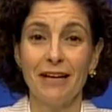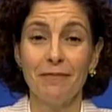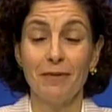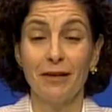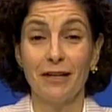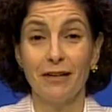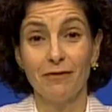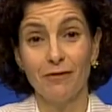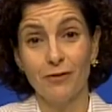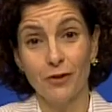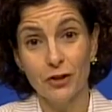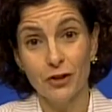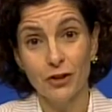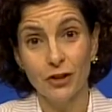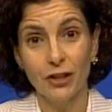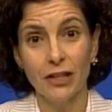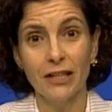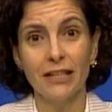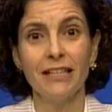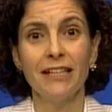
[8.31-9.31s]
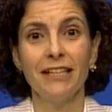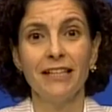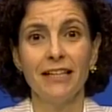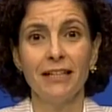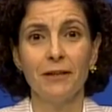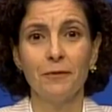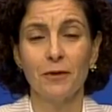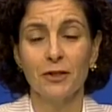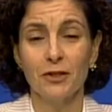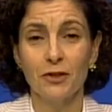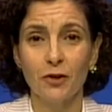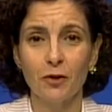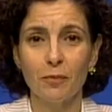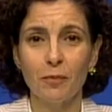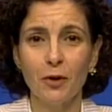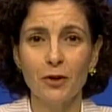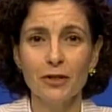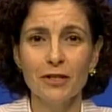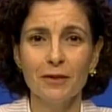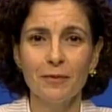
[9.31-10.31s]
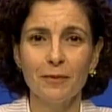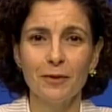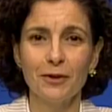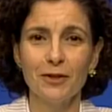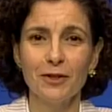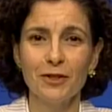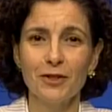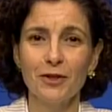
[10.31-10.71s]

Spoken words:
but unfortunately it was not possible,